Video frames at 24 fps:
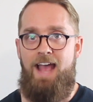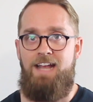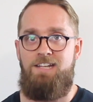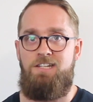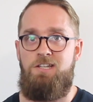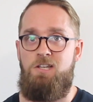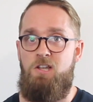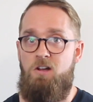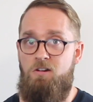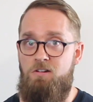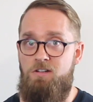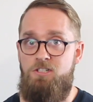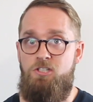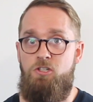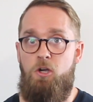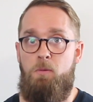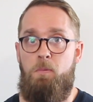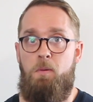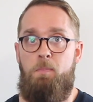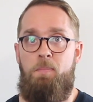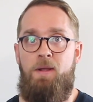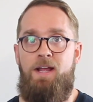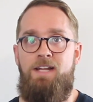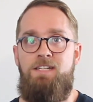as long as
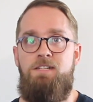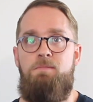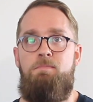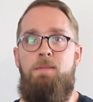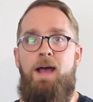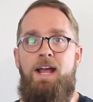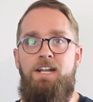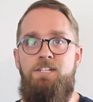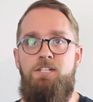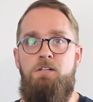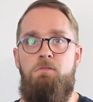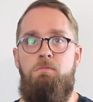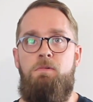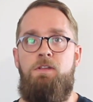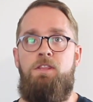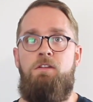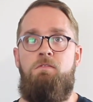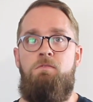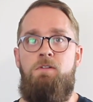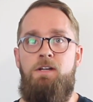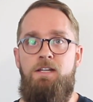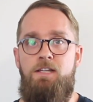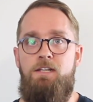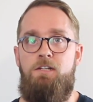you're prepared to match it with
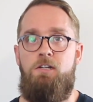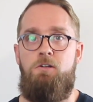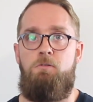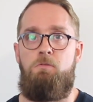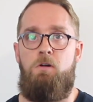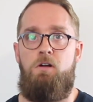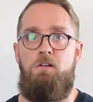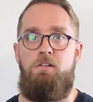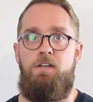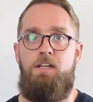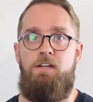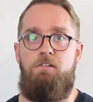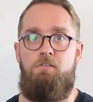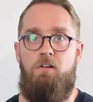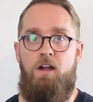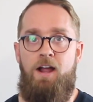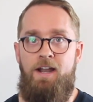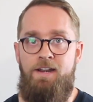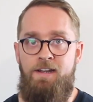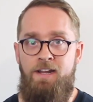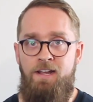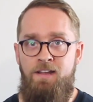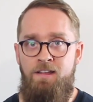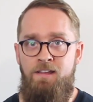a really good quality
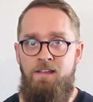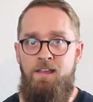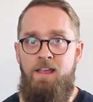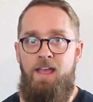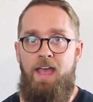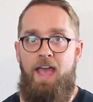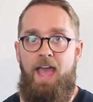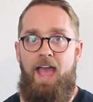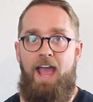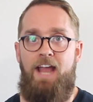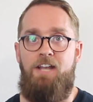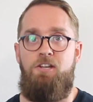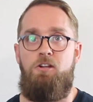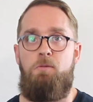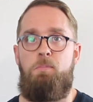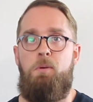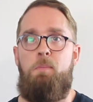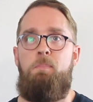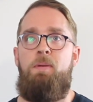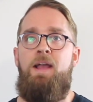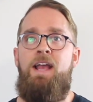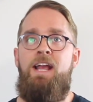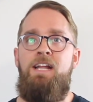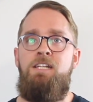grinder, and you're
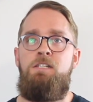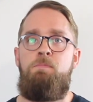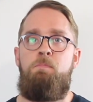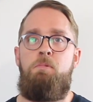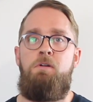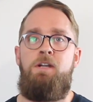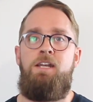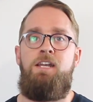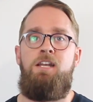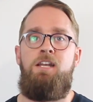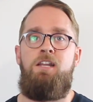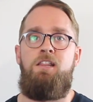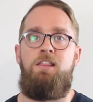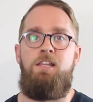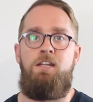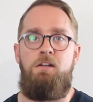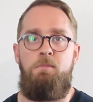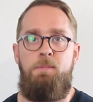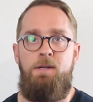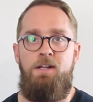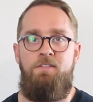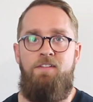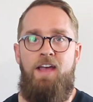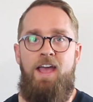prepared to put in a
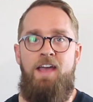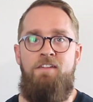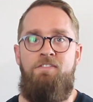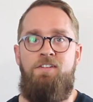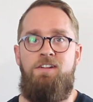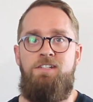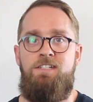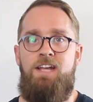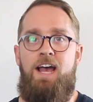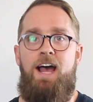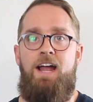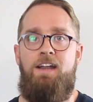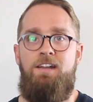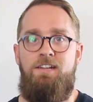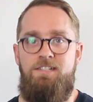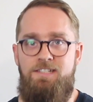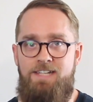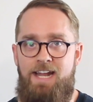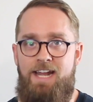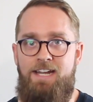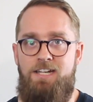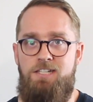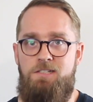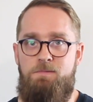little bit of effort to
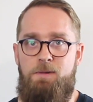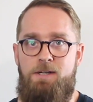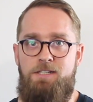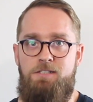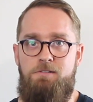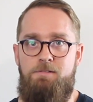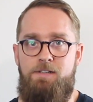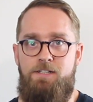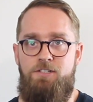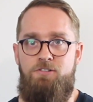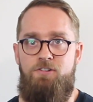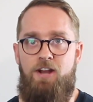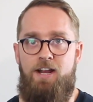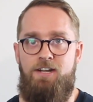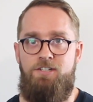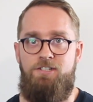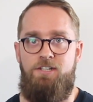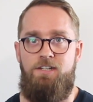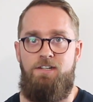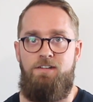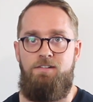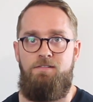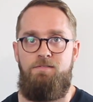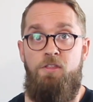understand espresso
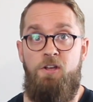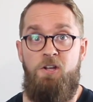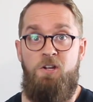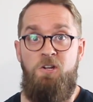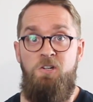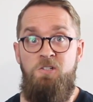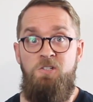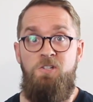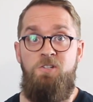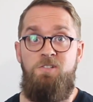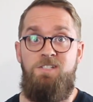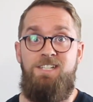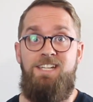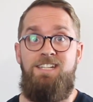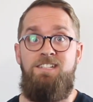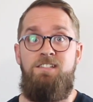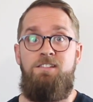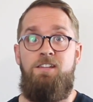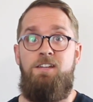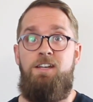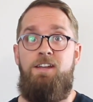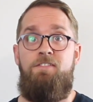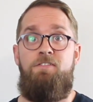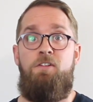extraction. The good news is
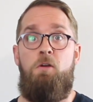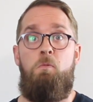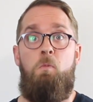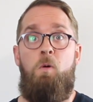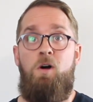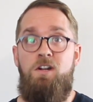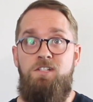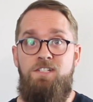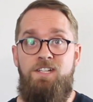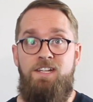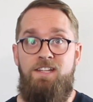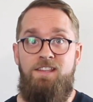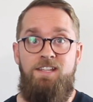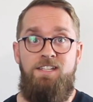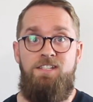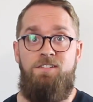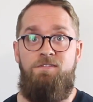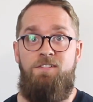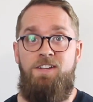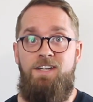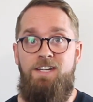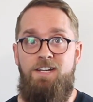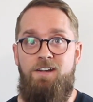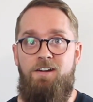that if you're watching this
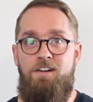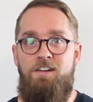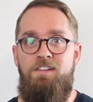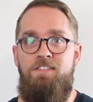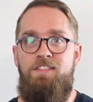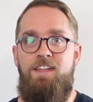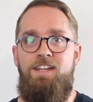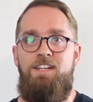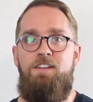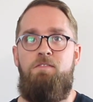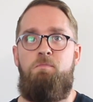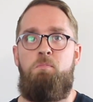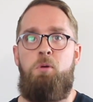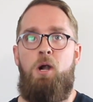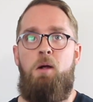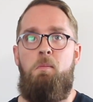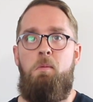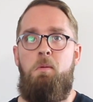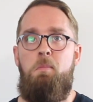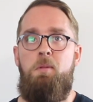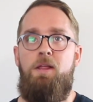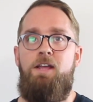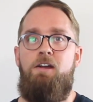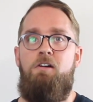video, then you've
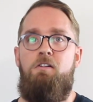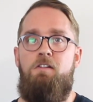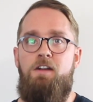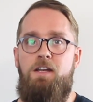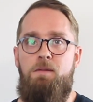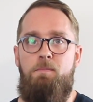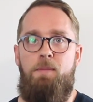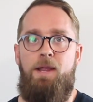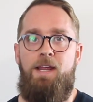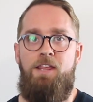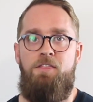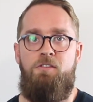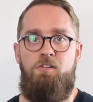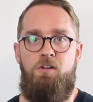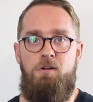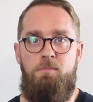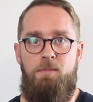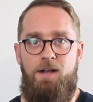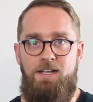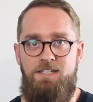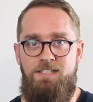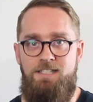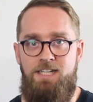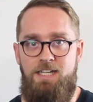probably already been through
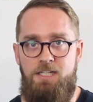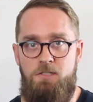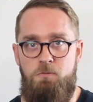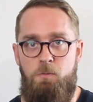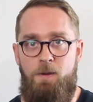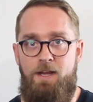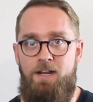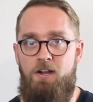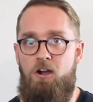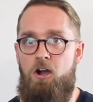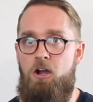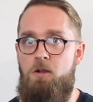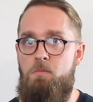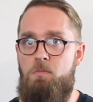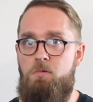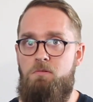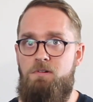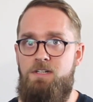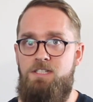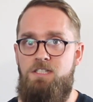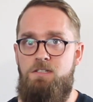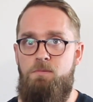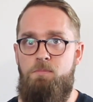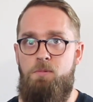my 6-week home
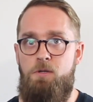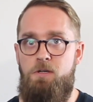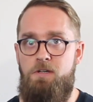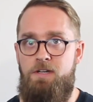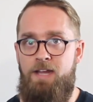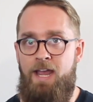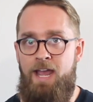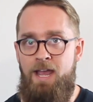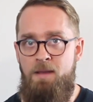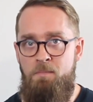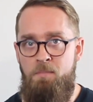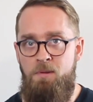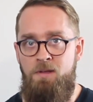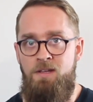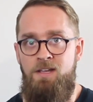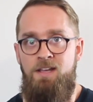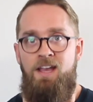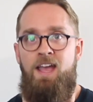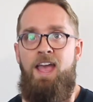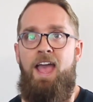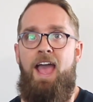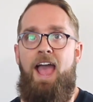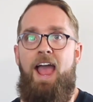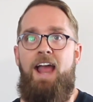barista bootcamp,
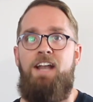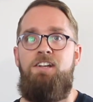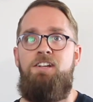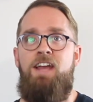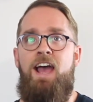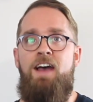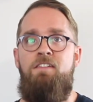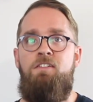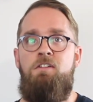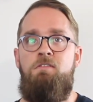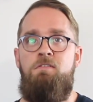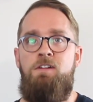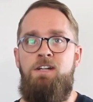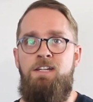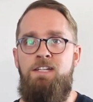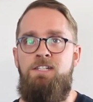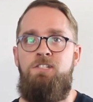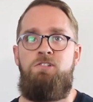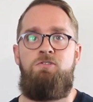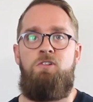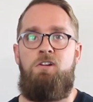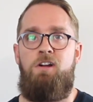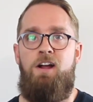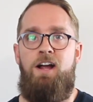and you have a really
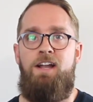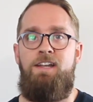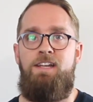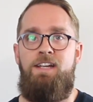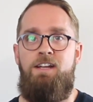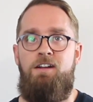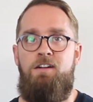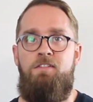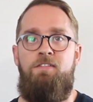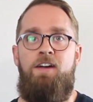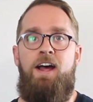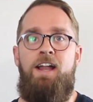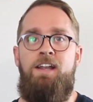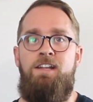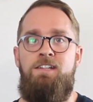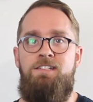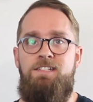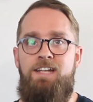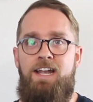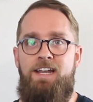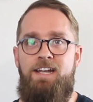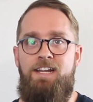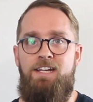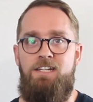strong idea of
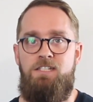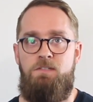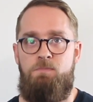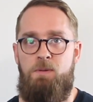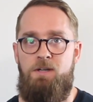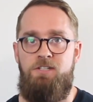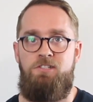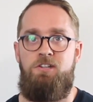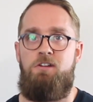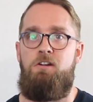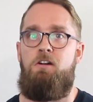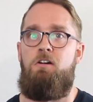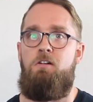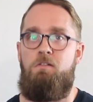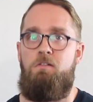understanding espresso